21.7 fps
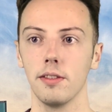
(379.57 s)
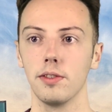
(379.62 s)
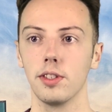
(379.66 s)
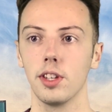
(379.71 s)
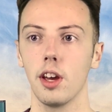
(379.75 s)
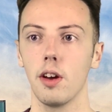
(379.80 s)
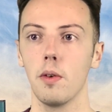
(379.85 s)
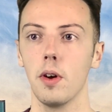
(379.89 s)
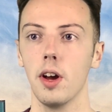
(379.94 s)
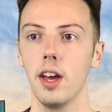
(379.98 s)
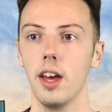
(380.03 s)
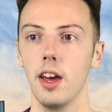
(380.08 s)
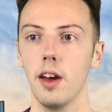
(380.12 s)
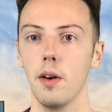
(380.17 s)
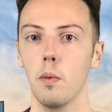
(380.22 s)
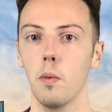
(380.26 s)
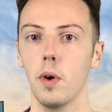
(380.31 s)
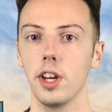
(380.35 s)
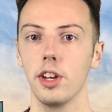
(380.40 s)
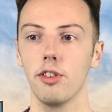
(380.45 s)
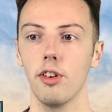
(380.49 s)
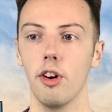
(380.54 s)
So
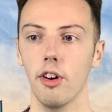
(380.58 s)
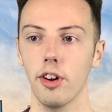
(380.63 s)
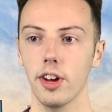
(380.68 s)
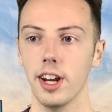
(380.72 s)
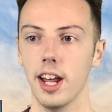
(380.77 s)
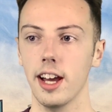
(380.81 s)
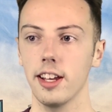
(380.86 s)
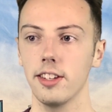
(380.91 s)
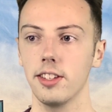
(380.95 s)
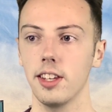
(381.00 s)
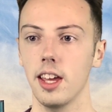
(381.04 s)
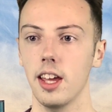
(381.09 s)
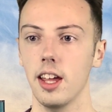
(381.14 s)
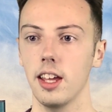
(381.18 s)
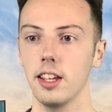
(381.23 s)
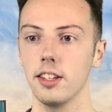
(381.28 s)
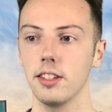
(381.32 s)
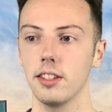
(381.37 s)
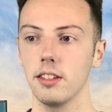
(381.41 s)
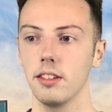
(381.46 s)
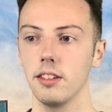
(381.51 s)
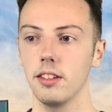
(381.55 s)
when you're organising it,
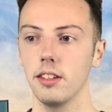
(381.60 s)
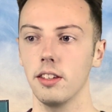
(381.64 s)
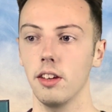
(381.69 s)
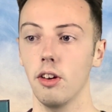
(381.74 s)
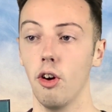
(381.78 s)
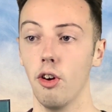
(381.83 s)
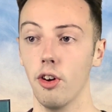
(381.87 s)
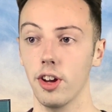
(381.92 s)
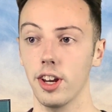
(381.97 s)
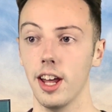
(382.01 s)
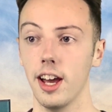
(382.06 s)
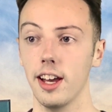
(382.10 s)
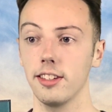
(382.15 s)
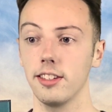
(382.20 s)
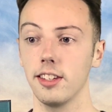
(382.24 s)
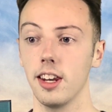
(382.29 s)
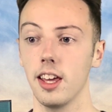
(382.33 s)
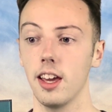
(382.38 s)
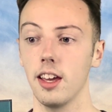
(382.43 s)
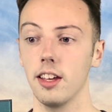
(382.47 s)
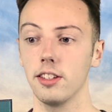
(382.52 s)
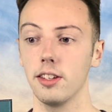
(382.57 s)

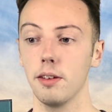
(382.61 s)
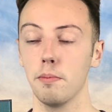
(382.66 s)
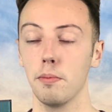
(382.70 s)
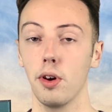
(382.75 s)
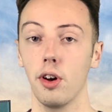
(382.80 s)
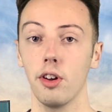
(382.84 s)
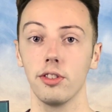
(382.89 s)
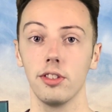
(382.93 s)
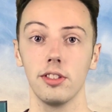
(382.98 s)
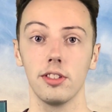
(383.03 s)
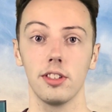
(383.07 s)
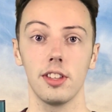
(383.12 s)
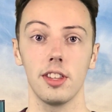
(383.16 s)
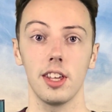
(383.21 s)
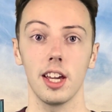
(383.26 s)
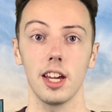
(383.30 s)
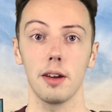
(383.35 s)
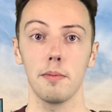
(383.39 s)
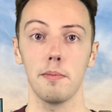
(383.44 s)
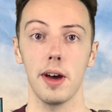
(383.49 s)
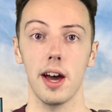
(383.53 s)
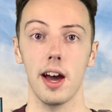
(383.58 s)
it's important to
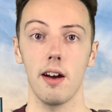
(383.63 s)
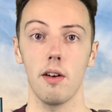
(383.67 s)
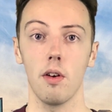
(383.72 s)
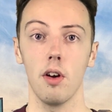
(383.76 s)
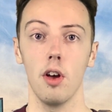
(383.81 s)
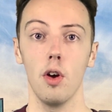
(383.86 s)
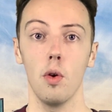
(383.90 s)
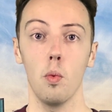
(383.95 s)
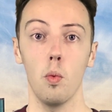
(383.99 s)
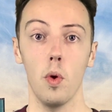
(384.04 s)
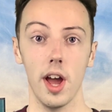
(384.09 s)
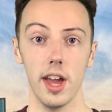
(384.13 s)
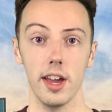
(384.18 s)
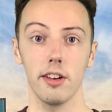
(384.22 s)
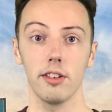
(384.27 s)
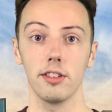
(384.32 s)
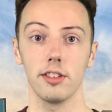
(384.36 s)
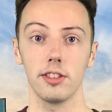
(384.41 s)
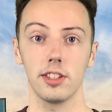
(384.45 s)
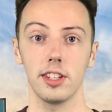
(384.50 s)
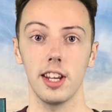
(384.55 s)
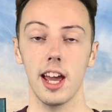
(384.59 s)
think about where you're
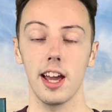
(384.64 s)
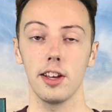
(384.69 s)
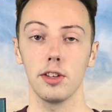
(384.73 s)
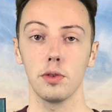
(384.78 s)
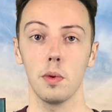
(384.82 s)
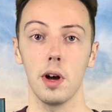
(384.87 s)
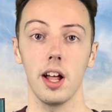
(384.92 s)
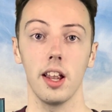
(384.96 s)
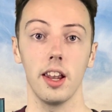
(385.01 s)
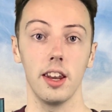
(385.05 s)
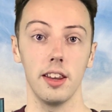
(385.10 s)
going to stay as well,